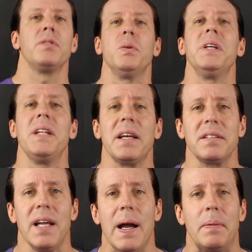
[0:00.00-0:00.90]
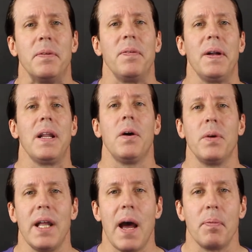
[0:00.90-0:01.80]
Tune in next time to find out
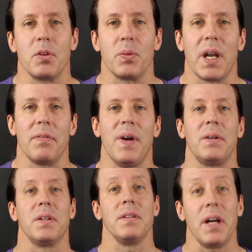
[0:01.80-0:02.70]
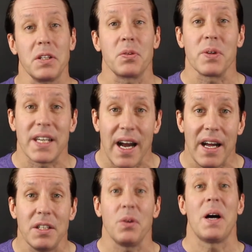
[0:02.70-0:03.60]
what happened when I found a luxury
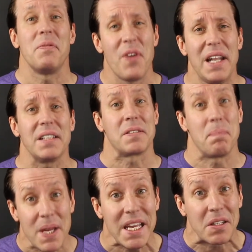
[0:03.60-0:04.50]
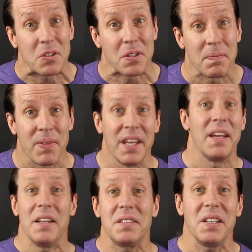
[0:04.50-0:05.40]
condo on Venice Beach.
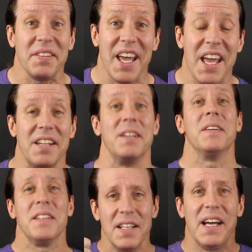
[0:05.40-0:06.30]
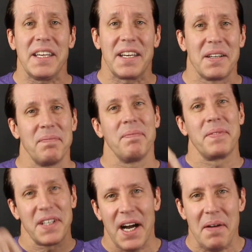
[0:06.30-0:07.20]
Until then, like,
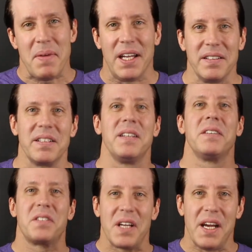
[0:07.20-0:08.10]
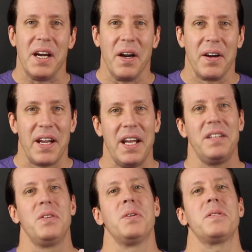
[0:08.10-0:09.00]
comment, share,
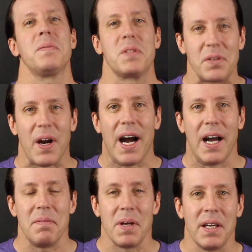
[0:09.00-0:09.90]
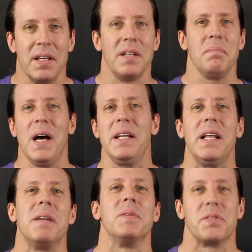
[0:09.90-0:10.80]
and/or subscribe. My
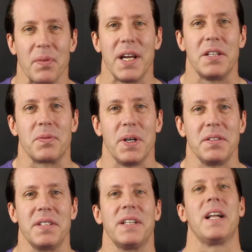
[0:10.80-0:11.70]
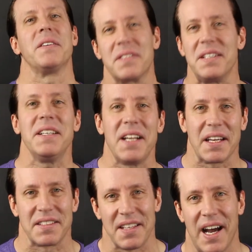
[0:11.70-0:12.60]
name is Range Wilson, and I'll see you
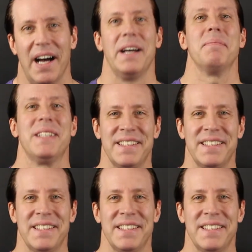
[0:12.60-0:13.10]
next time.